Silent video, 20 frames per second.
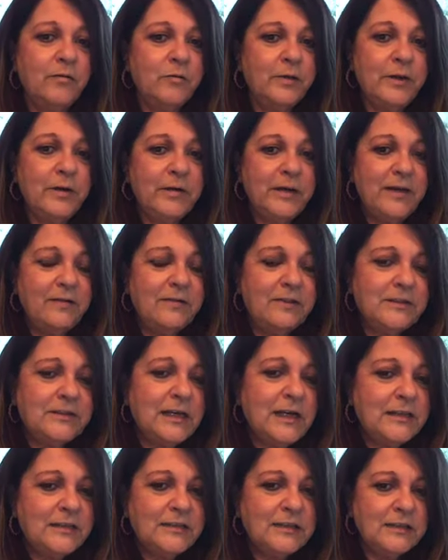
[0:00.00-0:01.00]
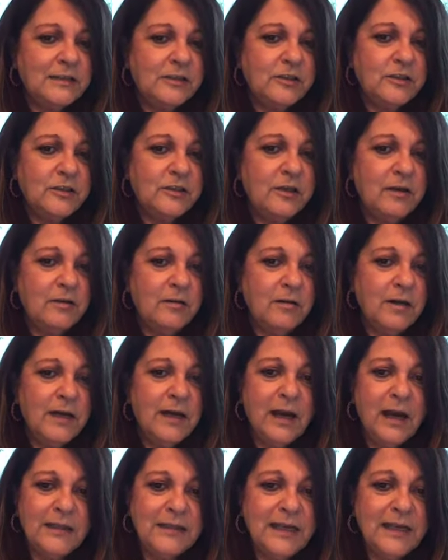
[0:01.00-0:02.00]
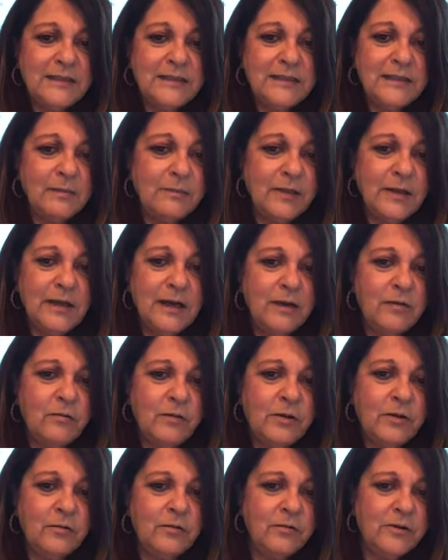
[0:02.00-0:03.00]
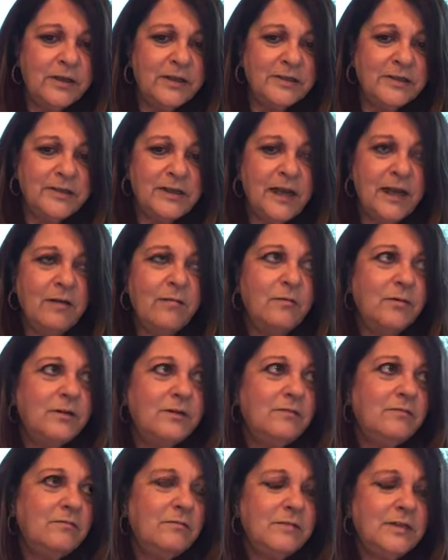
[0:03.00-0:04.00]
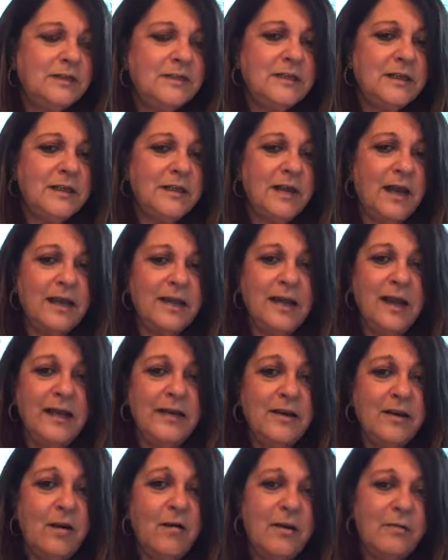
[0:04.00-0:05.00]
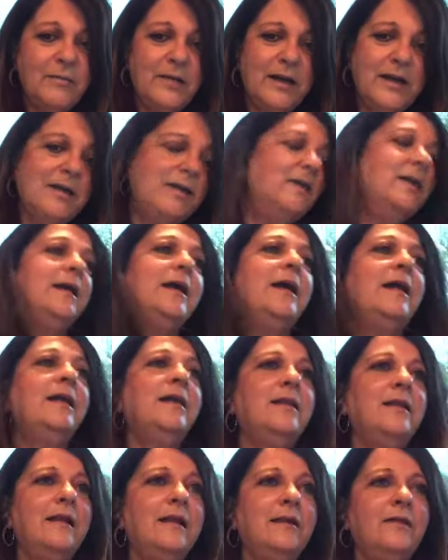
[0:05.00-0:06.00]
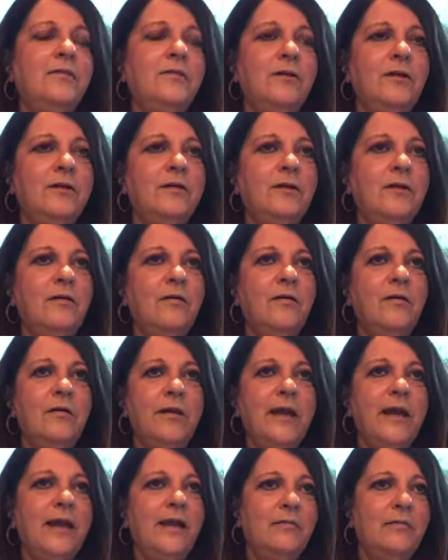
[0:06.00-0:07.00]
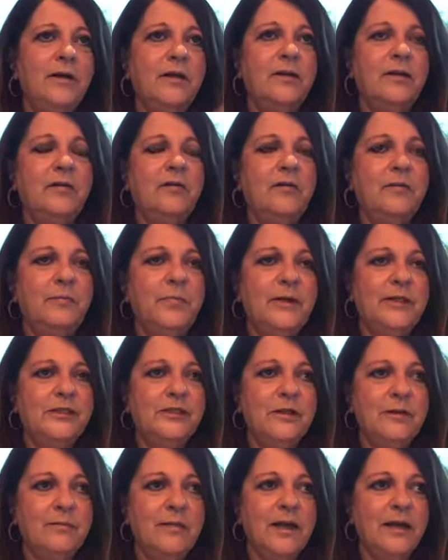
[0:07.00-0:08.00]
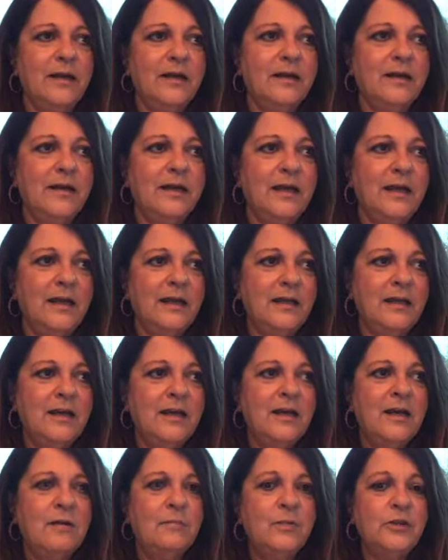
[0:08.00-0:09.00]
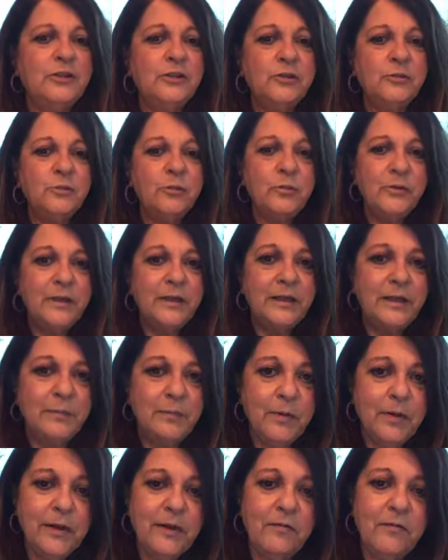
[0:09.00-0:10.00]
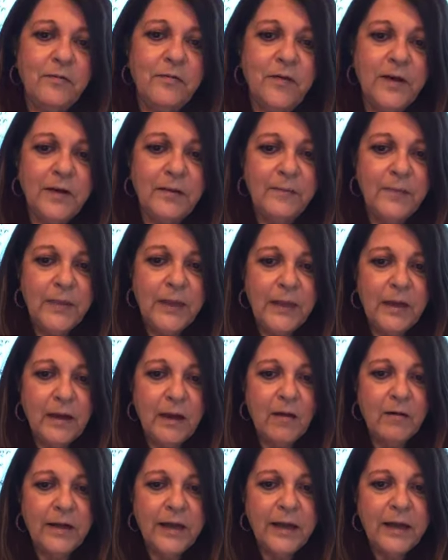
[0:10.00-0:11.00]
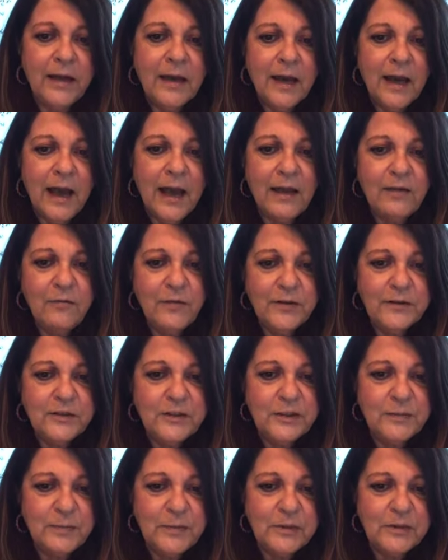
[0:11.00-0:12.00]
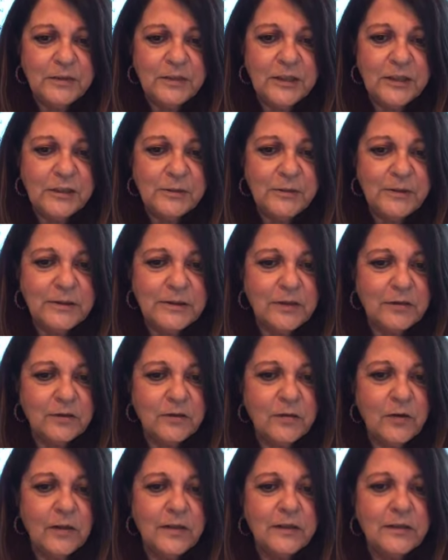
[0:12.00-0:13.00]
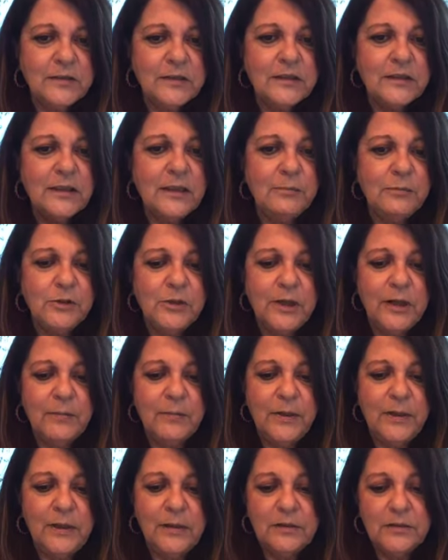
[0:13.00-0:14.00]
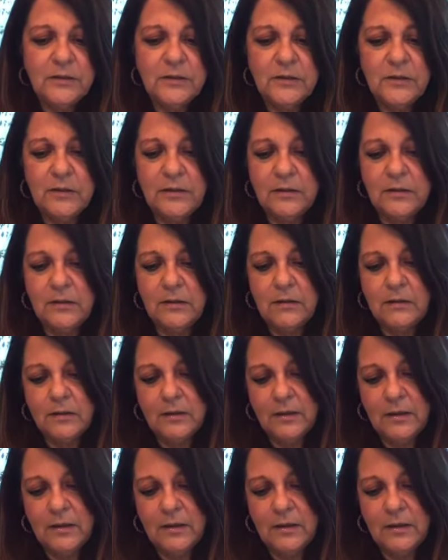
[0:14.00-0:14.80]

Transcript: We don't have the testing to know. That's something I wouldn't risk. I wouldn't risk it. Like, I know I'm not going to get it. Like, you can go, okay, I'm going to go to the beach and I'm not going to get it. But you're really playing with fire. Okay, I felt a spirit touch me as I was falling asleep. Should I be concerned?